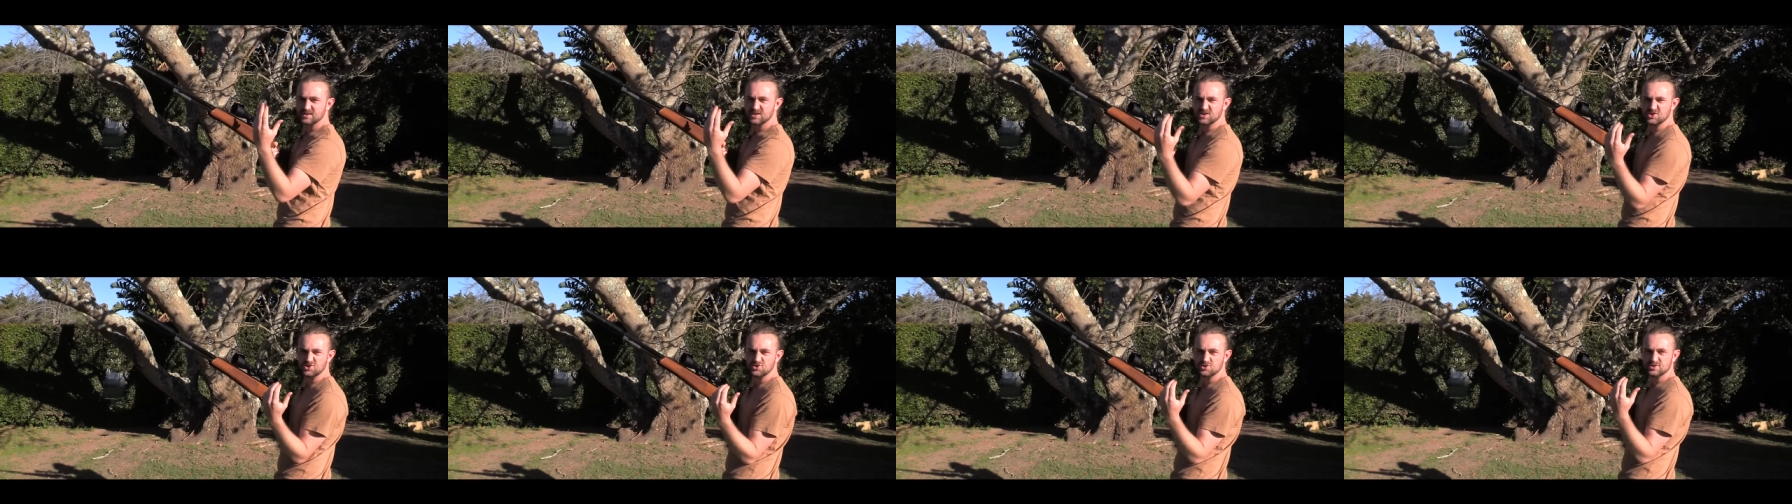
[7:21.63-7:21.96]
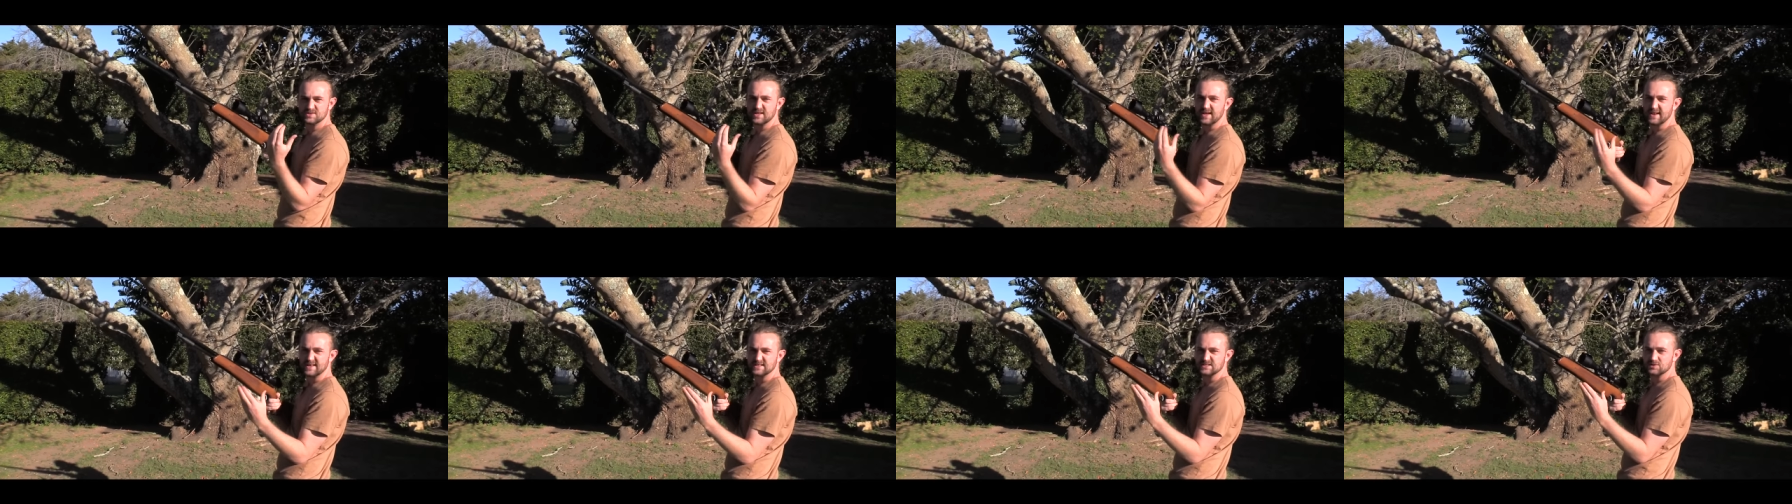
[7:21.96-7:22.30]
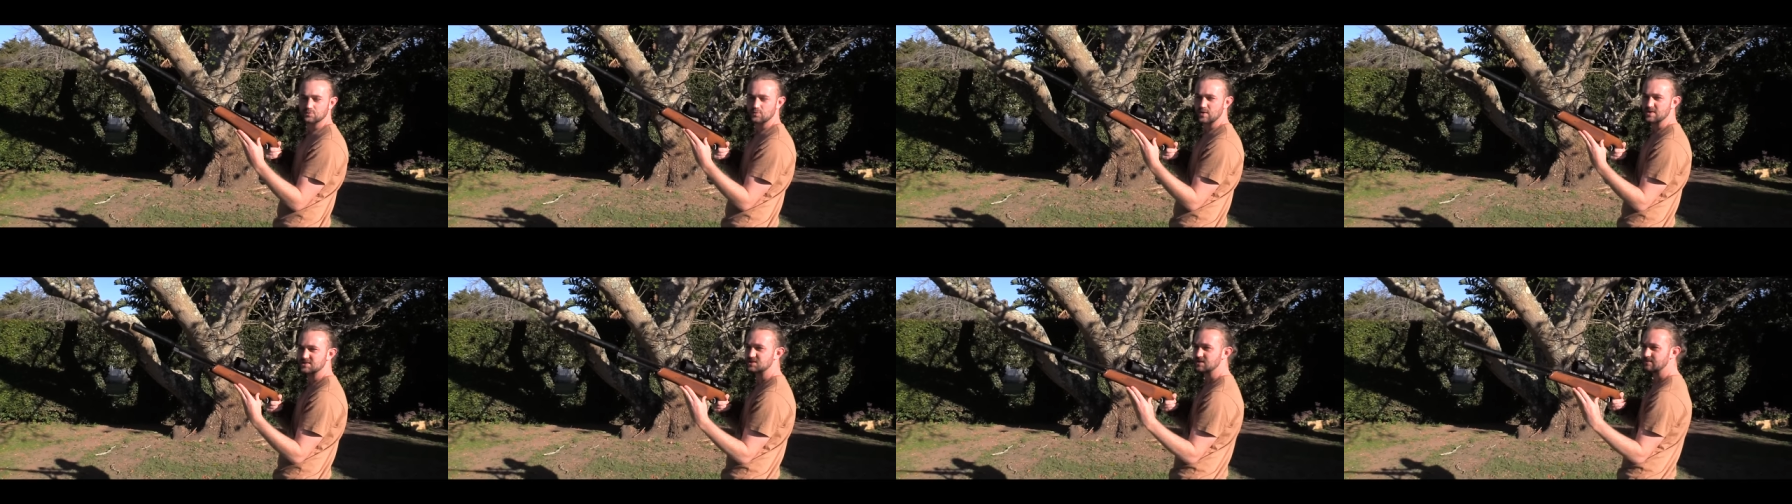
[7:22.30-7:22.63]
and use that as
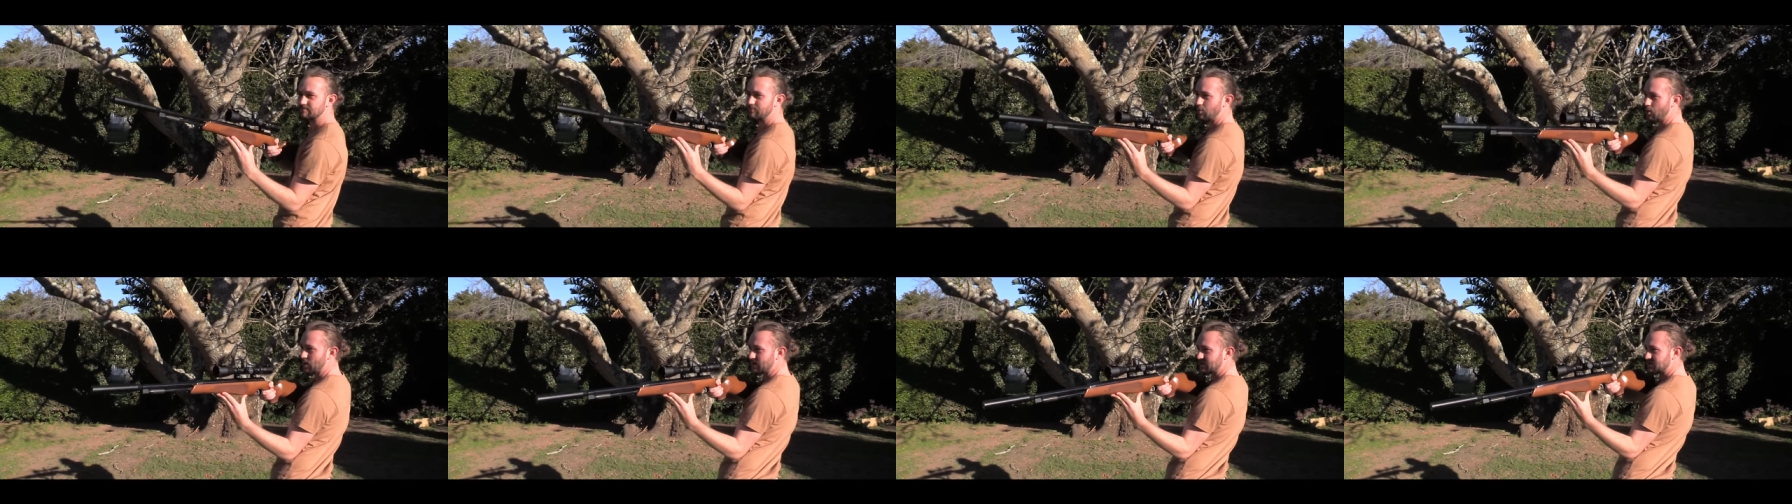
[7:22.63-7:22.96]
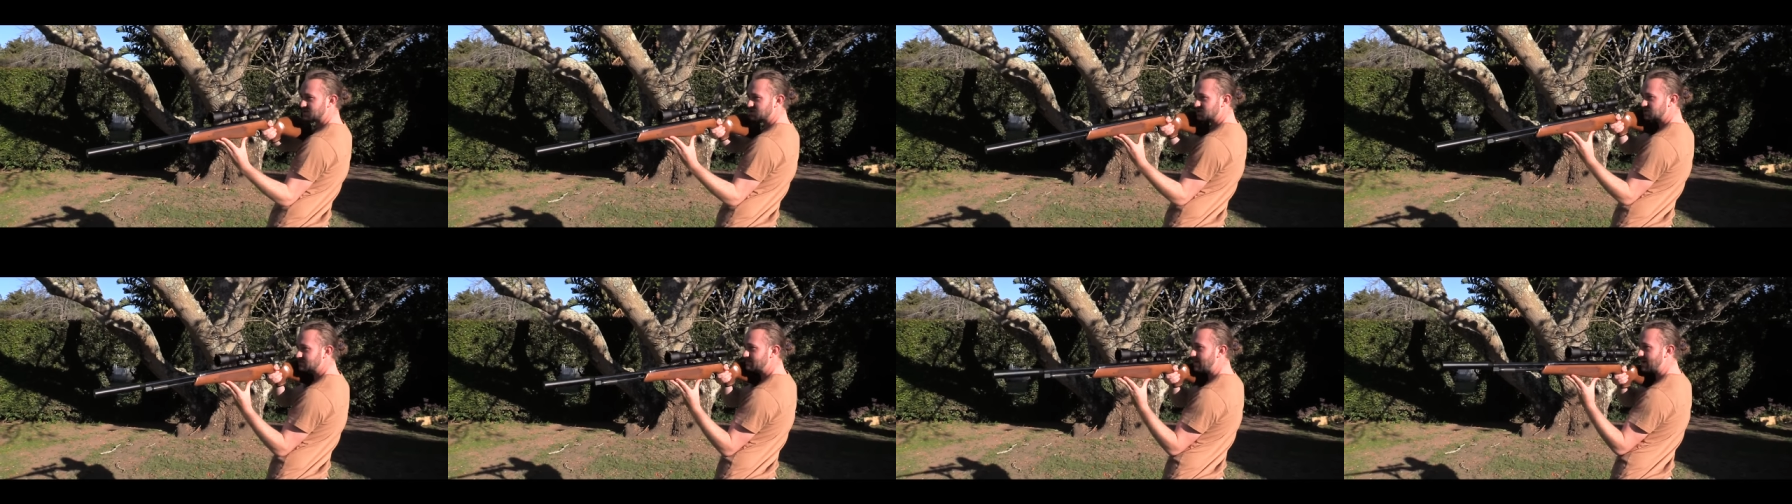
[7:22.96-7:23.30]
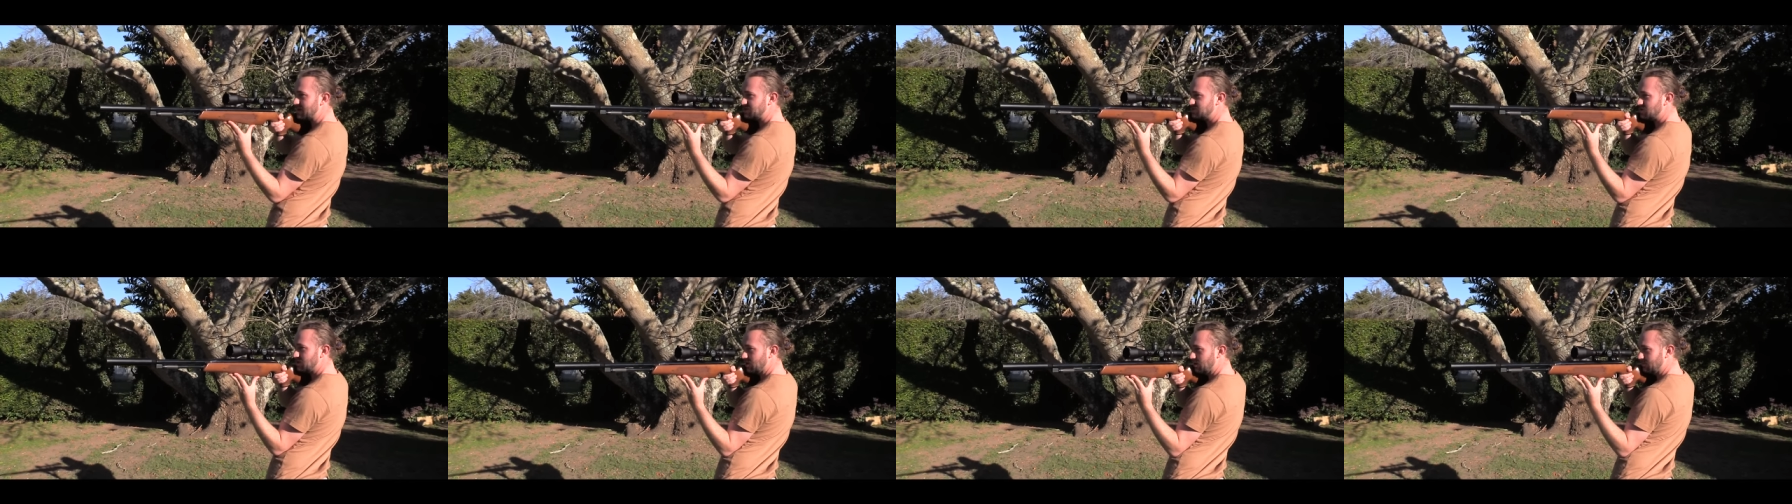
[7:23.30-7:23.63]
a resting point. It just
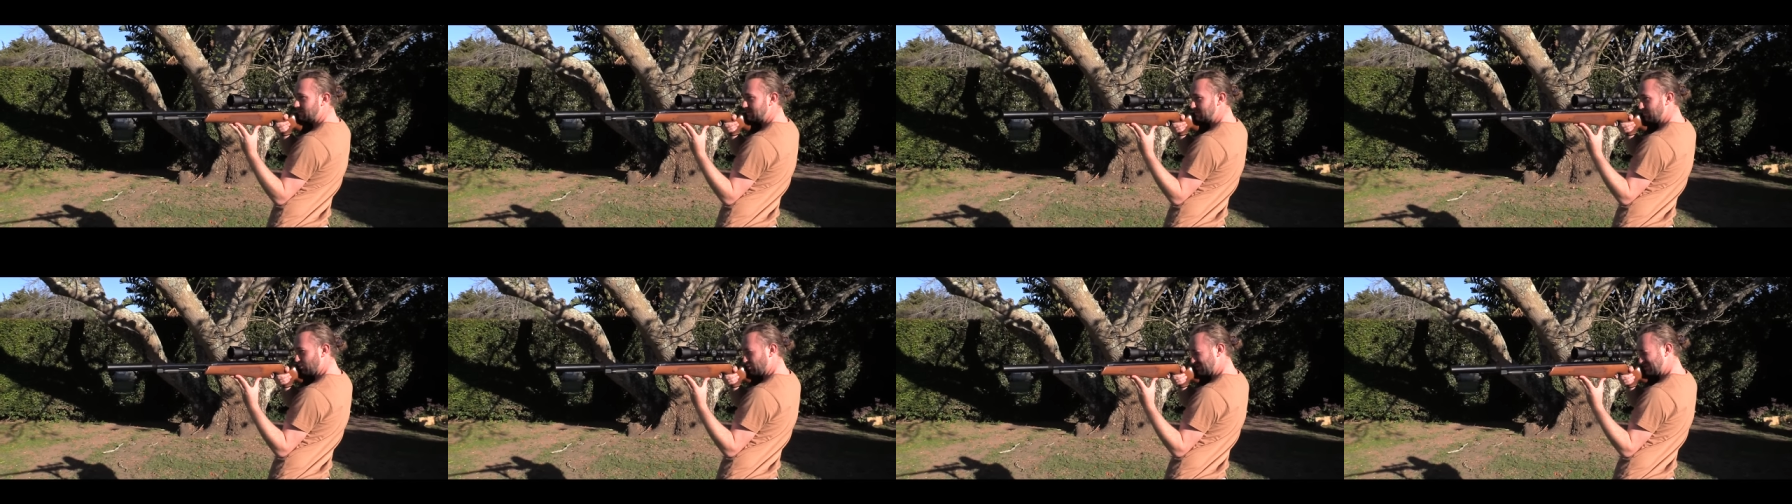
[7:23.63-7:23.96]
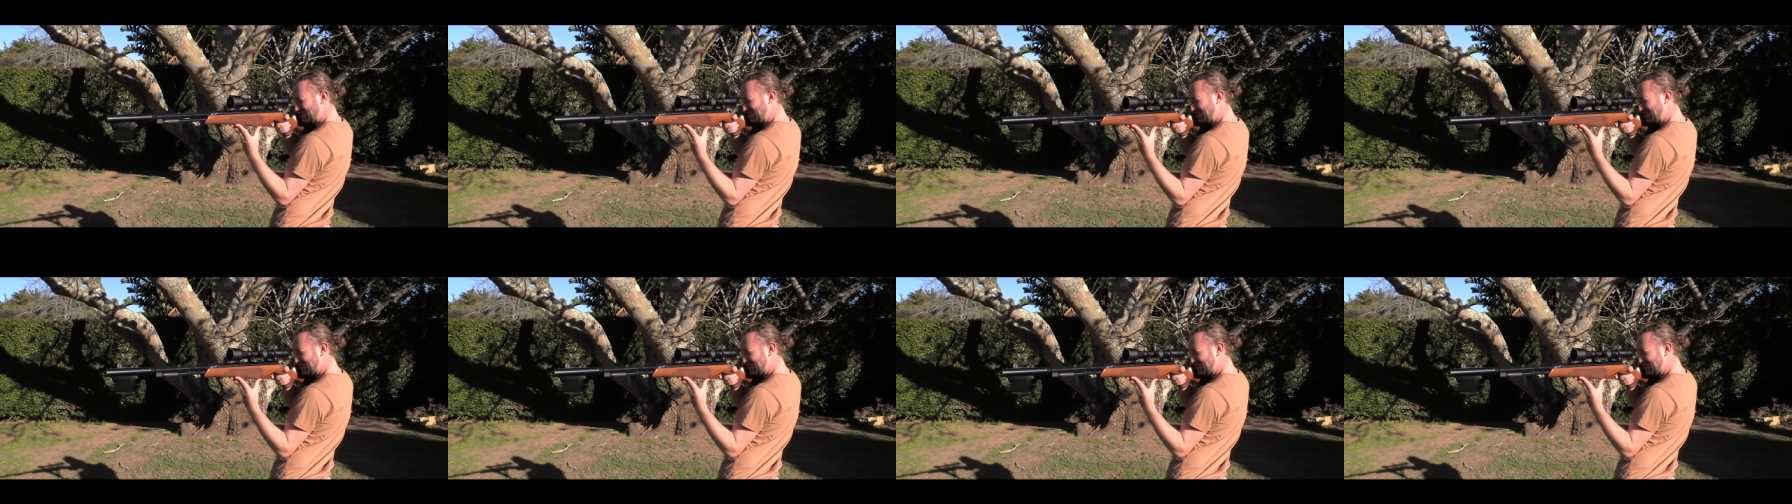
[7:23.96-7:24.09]
makes you a little bit more